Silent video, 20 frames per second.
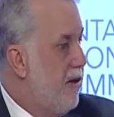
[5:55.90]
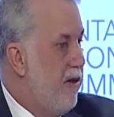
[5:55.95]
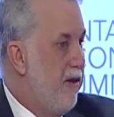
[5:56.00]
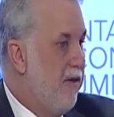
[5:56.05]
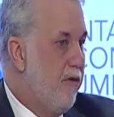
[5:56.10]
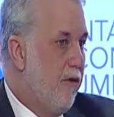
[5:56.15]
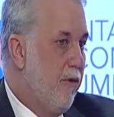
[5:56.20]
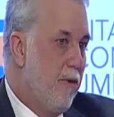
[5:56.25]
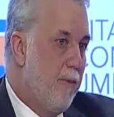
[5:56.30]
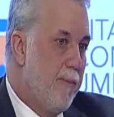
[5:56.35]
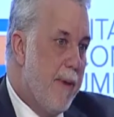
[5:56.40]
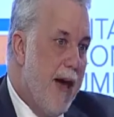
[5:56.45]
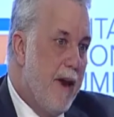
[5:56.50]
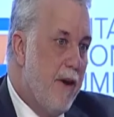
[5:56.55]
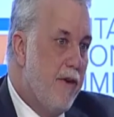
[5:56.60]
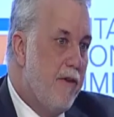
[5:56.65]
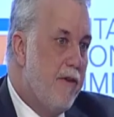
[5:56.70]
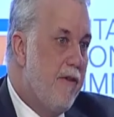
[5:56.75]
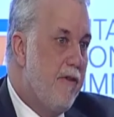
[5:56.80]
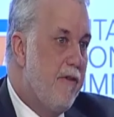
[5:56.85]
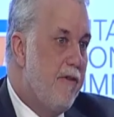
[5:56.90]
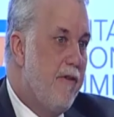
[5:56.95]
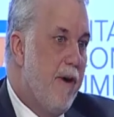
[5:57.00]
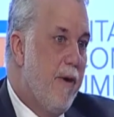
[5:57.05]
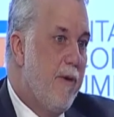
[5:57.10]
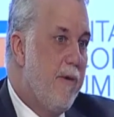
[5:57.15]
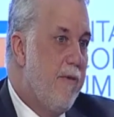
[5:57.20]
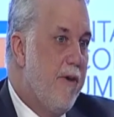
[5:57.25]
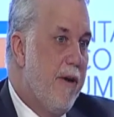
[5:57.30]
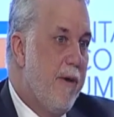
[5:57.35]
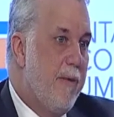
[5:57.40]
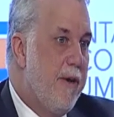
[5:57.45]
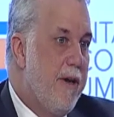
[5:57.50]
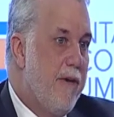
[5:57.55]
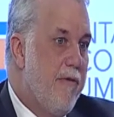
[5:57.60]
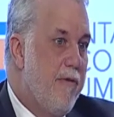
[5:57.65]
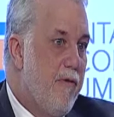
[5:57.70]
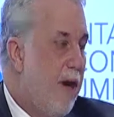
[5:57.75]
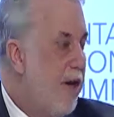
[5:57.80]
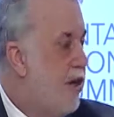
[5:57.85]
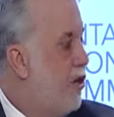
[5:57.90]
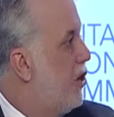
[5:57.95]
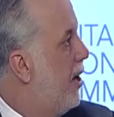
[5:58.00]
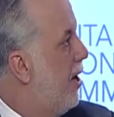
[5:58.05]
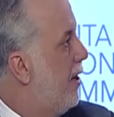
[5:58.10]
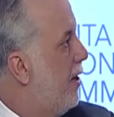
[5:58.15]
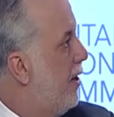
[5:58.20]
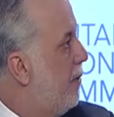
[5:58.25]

So the balance is very, very fragile,